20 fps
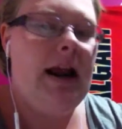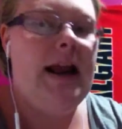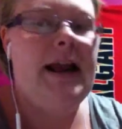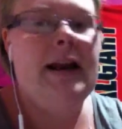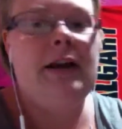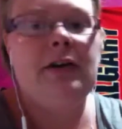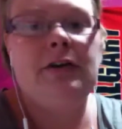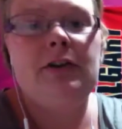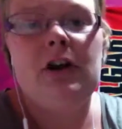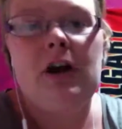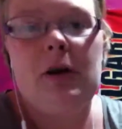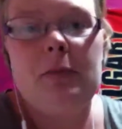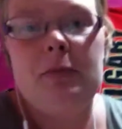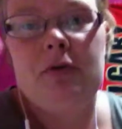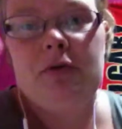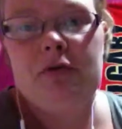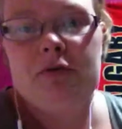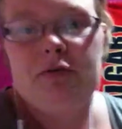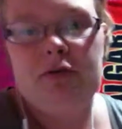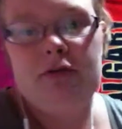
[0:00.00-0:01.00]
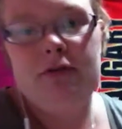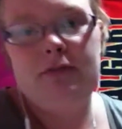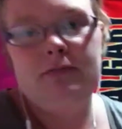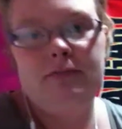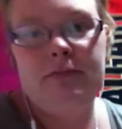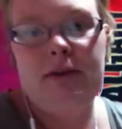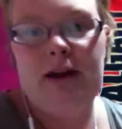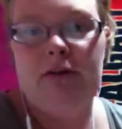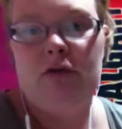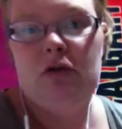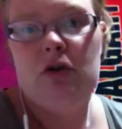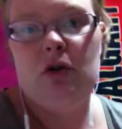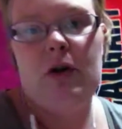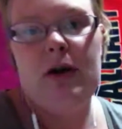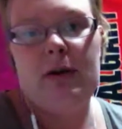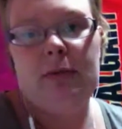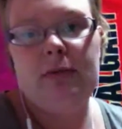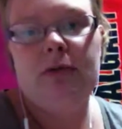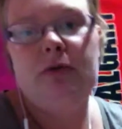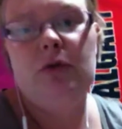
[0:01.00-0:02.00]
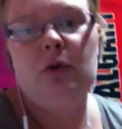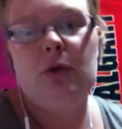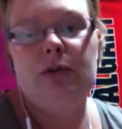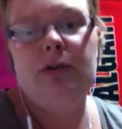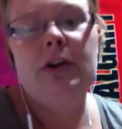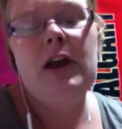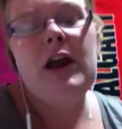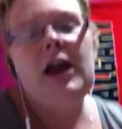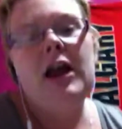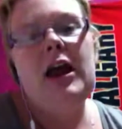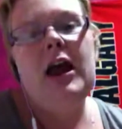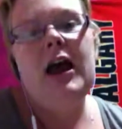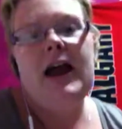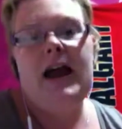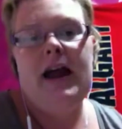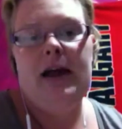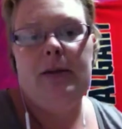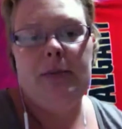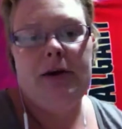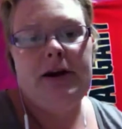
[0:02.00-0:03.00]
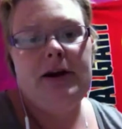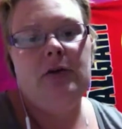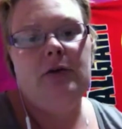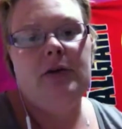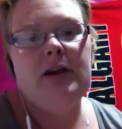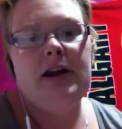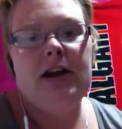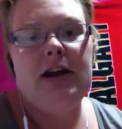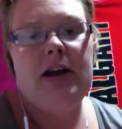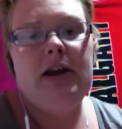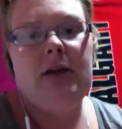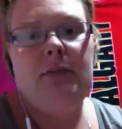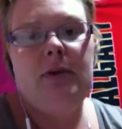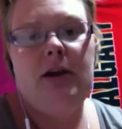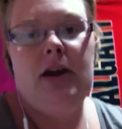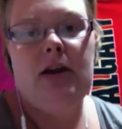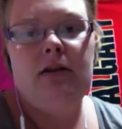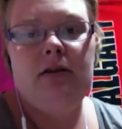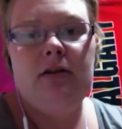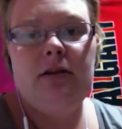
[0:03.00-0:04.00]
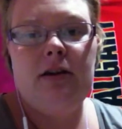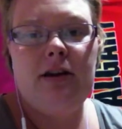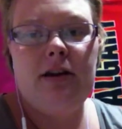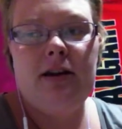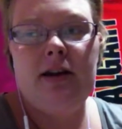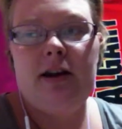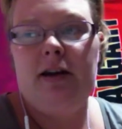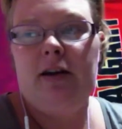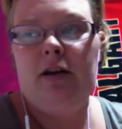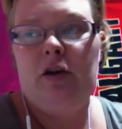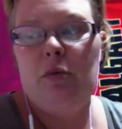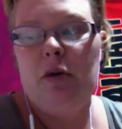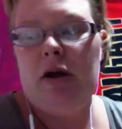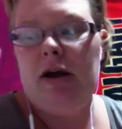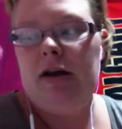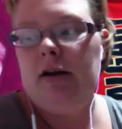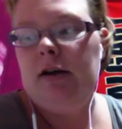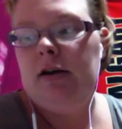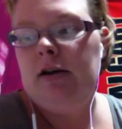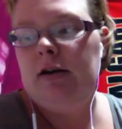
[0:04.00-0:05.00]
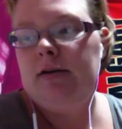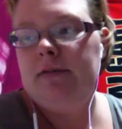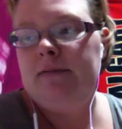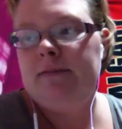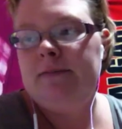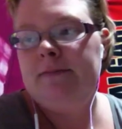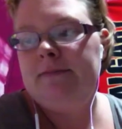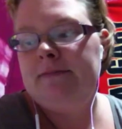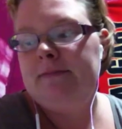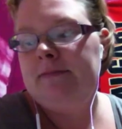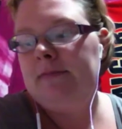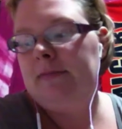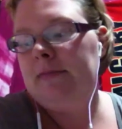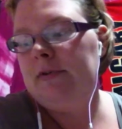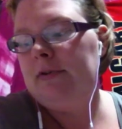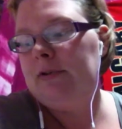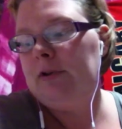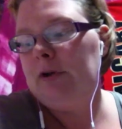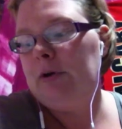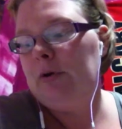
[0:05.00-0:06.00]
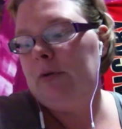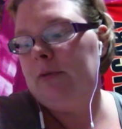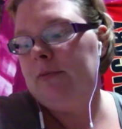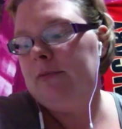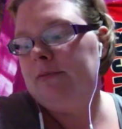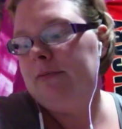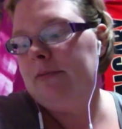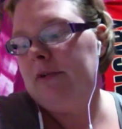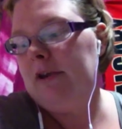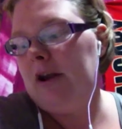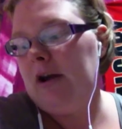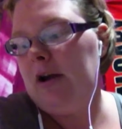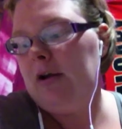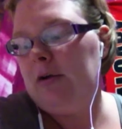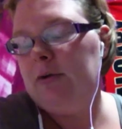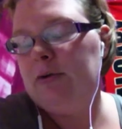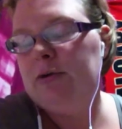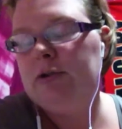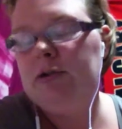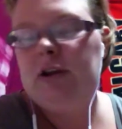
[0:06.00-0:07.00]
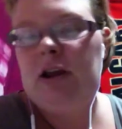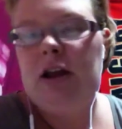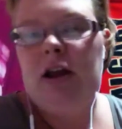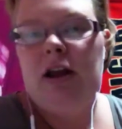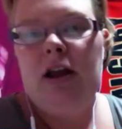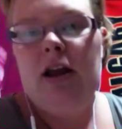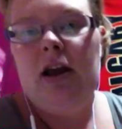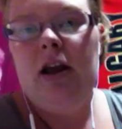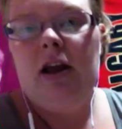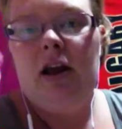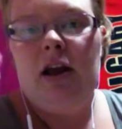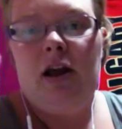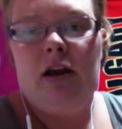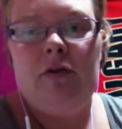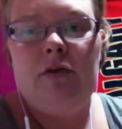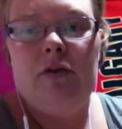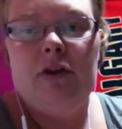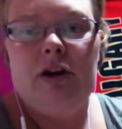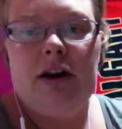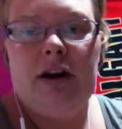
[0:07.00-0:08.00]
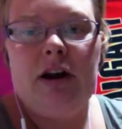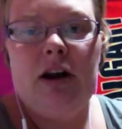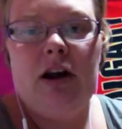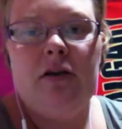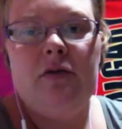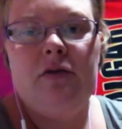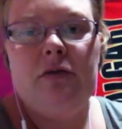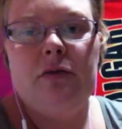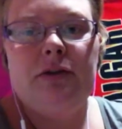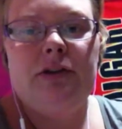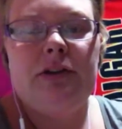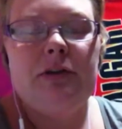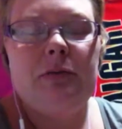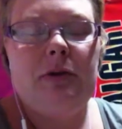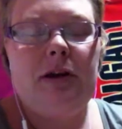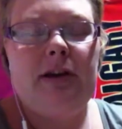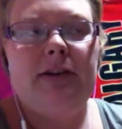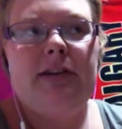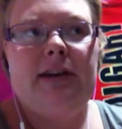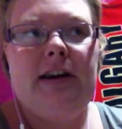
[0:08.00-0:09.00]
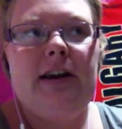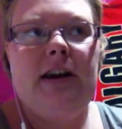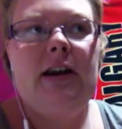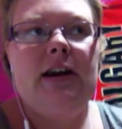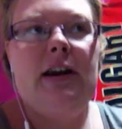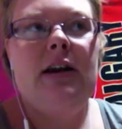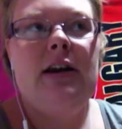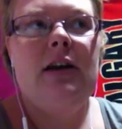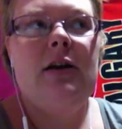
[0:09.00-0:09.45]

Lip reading: And on top of having the cramps, of course, I had Michael kicking me in and out of the bed. So, yeah, it was a very uncomfortable sleep last night.